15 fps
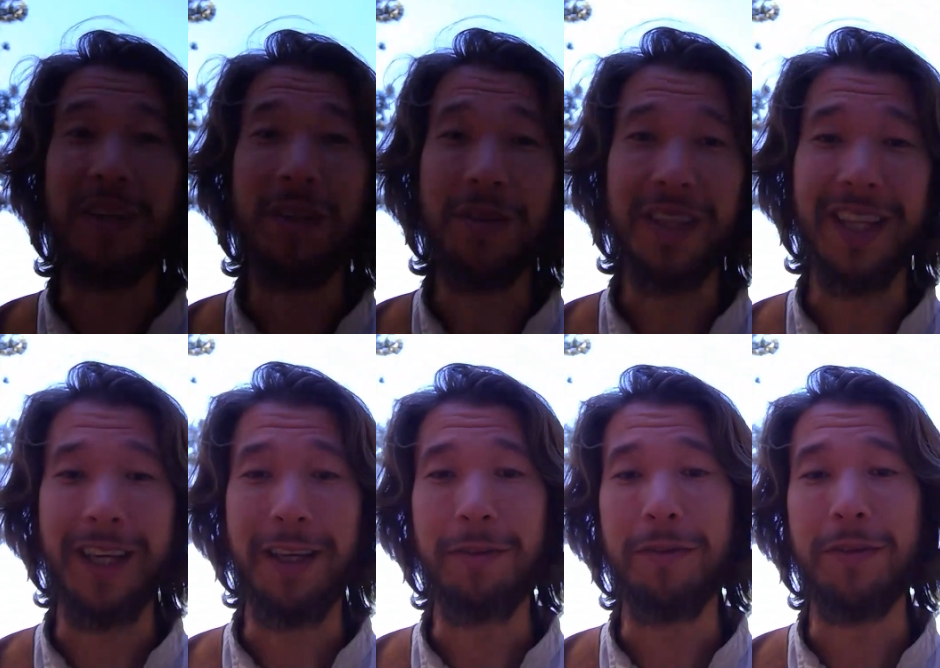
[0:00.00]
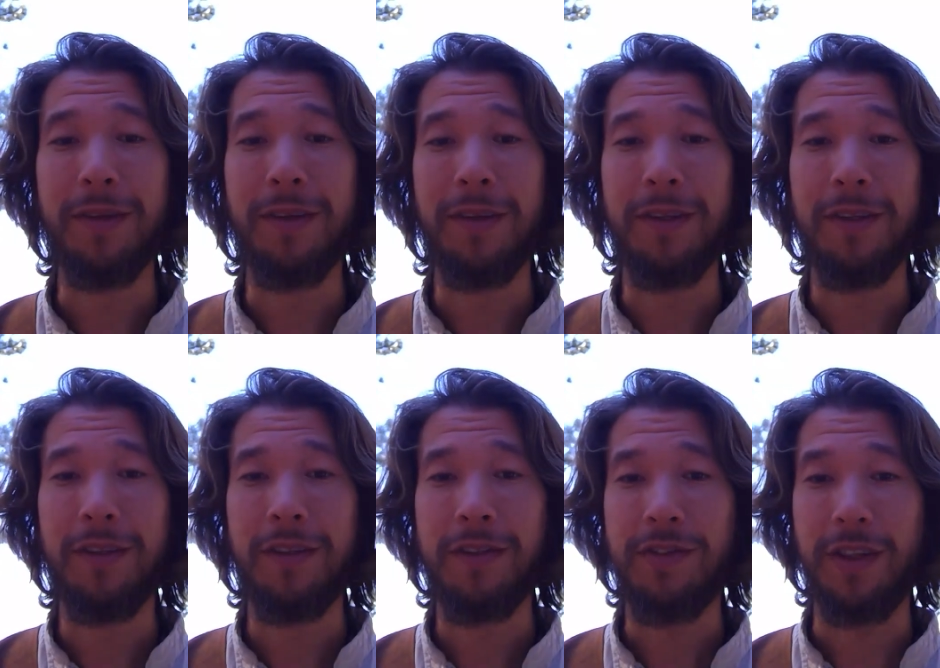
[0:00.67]
with the life,
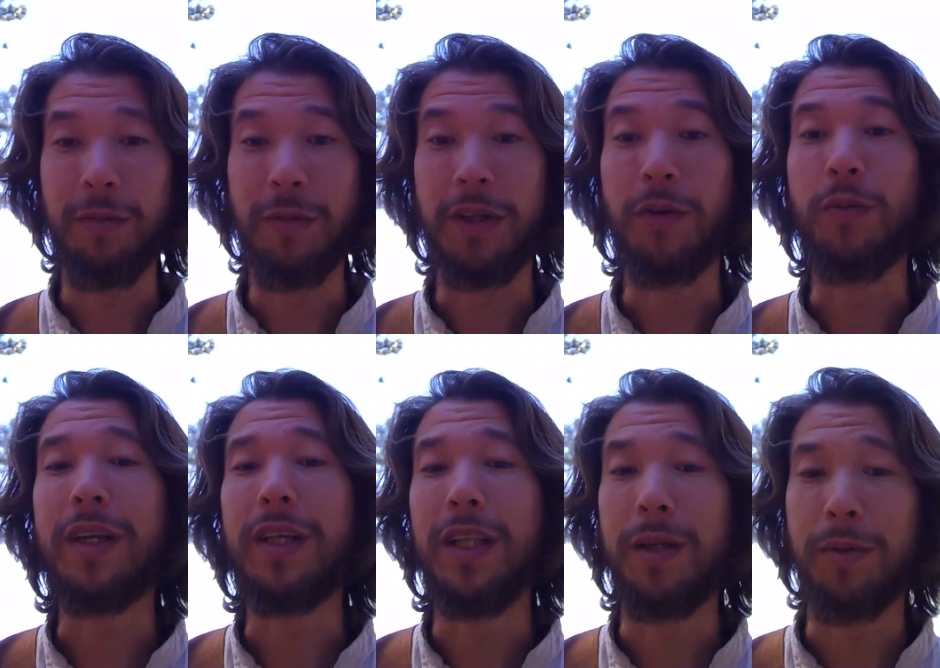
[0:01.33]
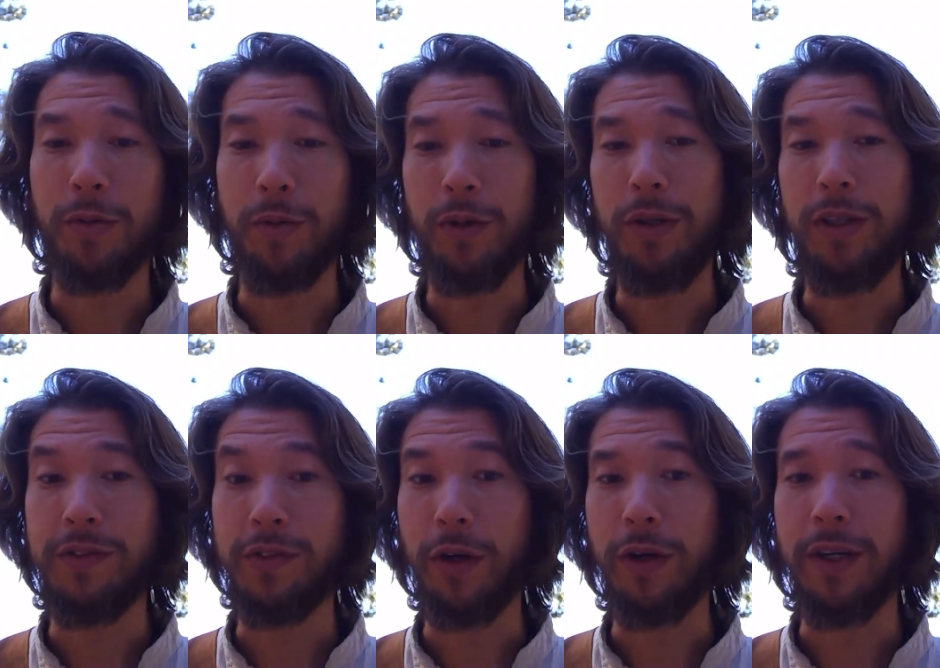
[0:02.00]
so that we can reclaim our role
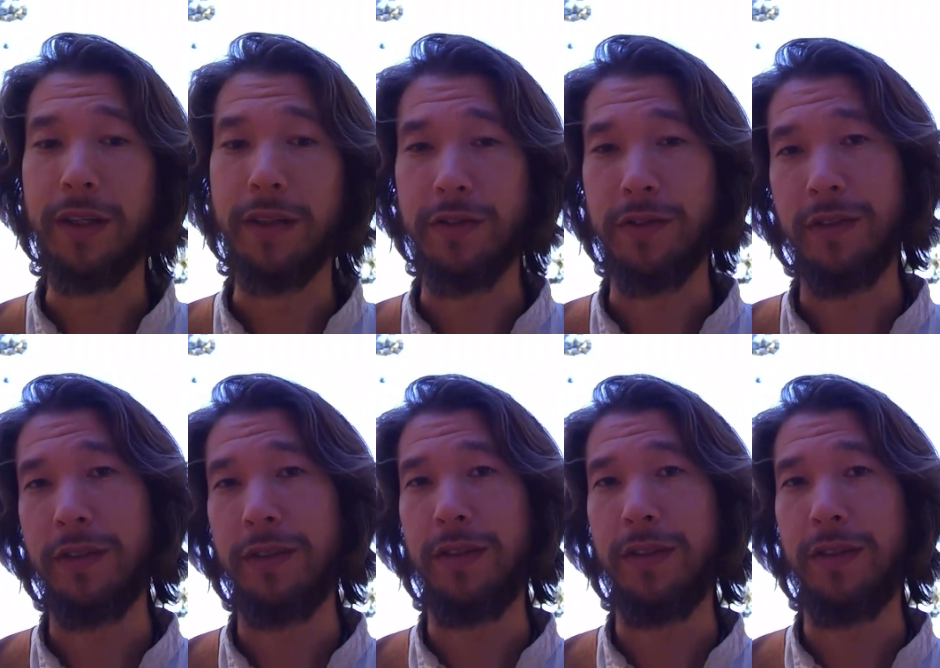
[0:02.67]
as guardians.